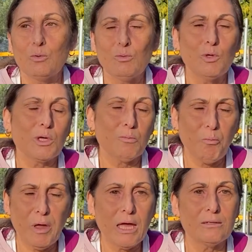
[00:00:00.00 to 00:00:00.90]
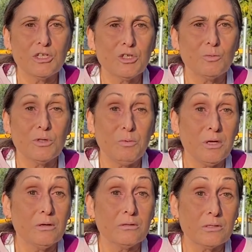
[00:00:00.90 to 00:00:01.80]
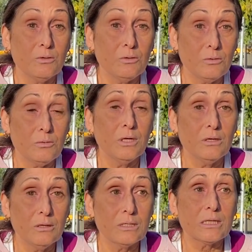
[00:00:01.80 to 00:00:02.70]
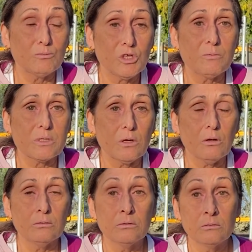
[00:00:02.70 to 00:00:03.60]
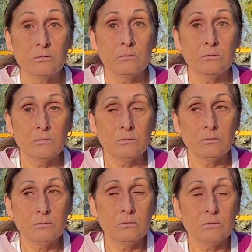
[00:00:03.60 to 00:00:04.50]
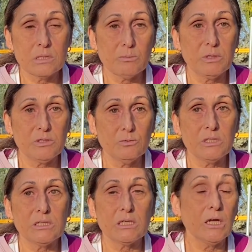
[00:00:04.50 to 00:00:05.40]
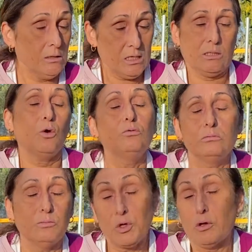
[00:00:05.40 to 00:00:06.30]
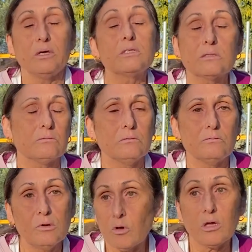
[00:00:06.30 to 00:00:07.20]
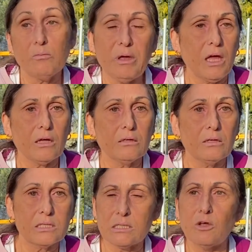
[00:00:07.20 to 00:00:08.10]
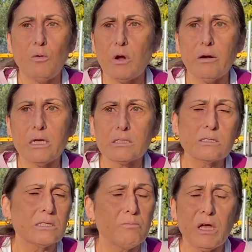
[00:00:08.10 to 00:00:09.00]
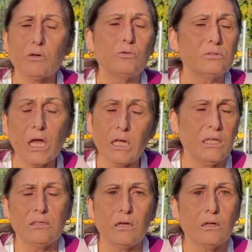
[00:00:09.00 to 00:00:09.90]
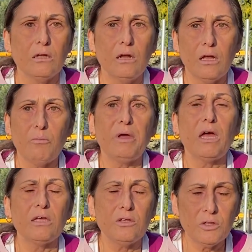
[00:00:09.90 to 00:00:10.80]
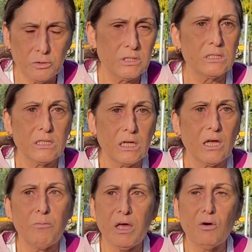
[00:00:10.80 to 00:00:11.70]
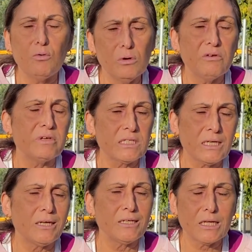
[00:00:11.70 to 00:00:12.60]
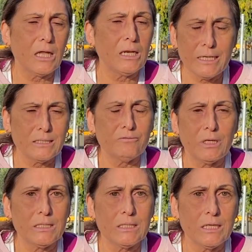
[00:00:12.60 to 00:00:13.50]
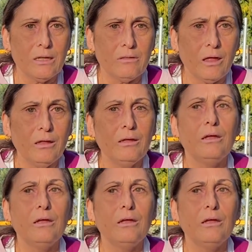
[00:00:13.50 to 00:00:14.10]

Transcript: We work in partnership with parents who sometimes go, it's a bit daunting day. That's cool, you got this. We've got your back, it's no worries. This is about kotahitanga, about unity, about all of us standing collectively together